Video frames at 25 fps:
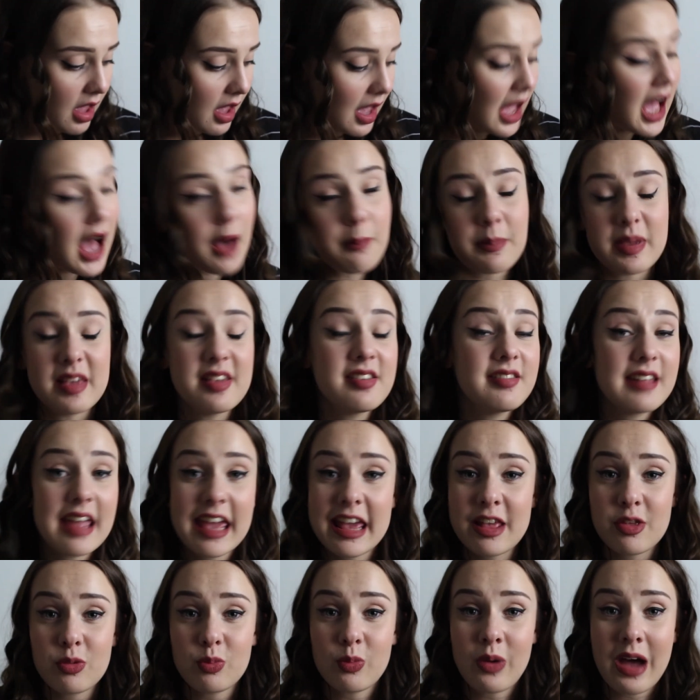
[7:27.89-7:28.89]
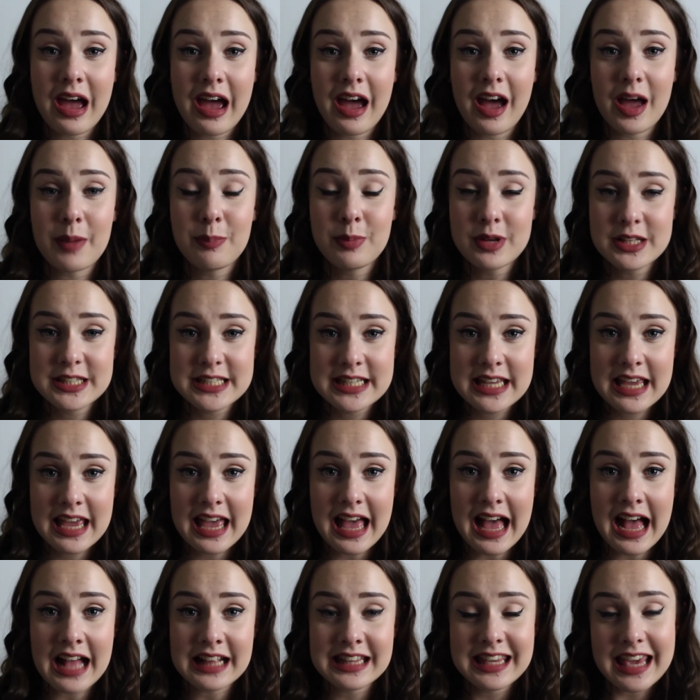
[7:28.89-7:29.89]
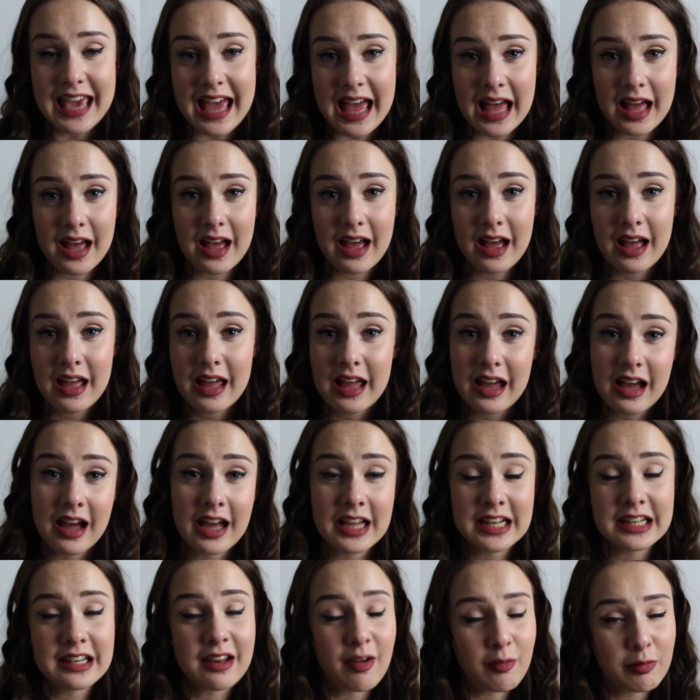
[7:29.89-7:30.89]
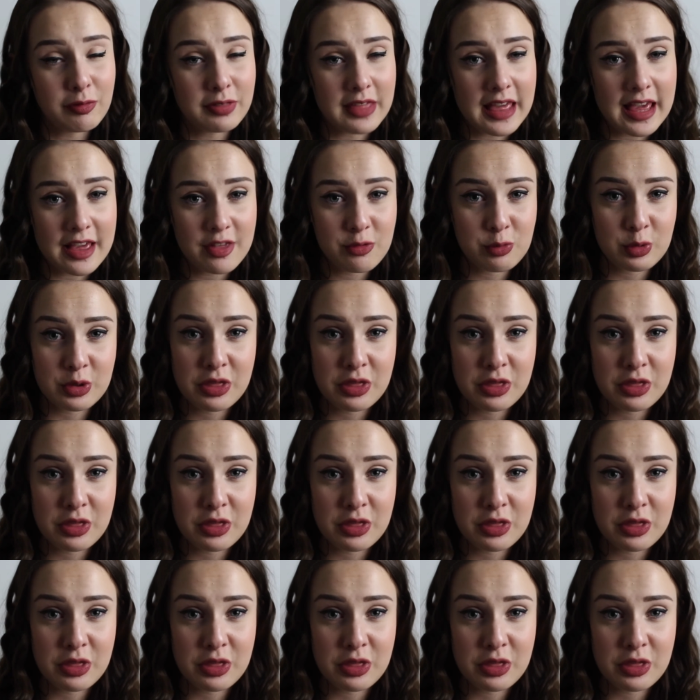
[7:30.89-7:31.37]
It stays where I put it, and yeah, I love this.